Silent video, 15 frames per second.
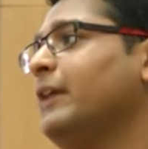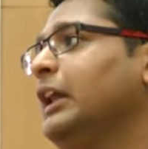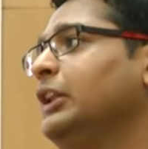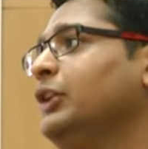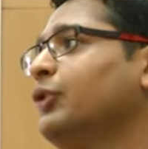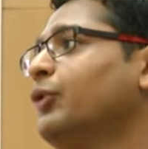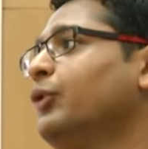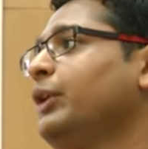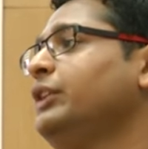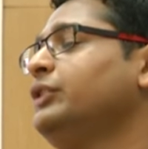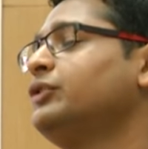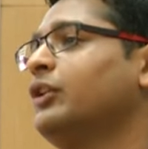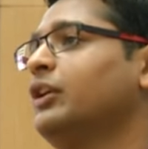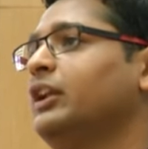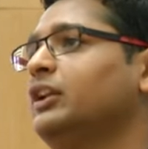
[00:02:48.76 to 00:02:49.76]
value,
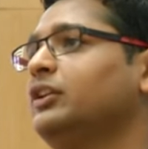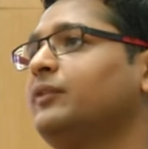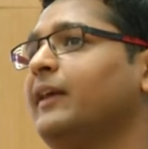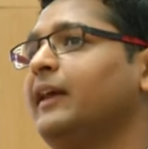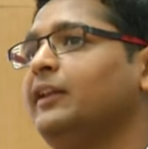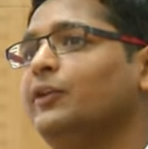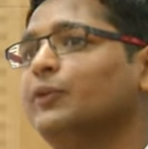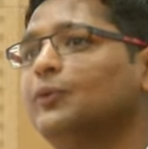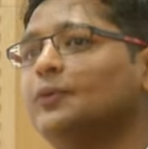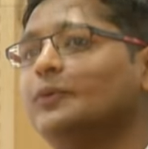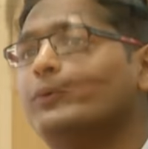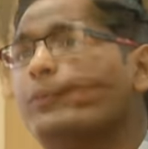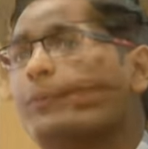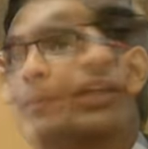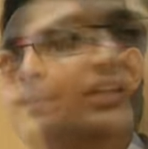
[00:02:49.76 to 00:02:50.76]
insurance
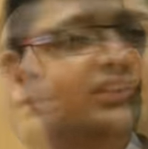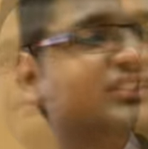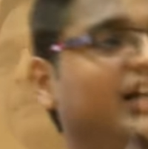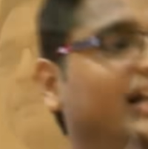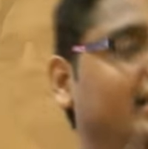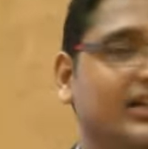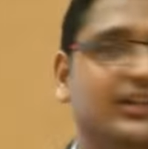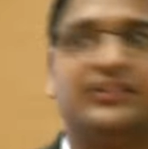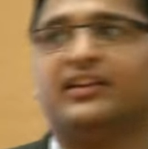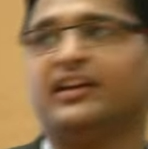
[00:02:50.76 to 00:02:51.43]
value. Standard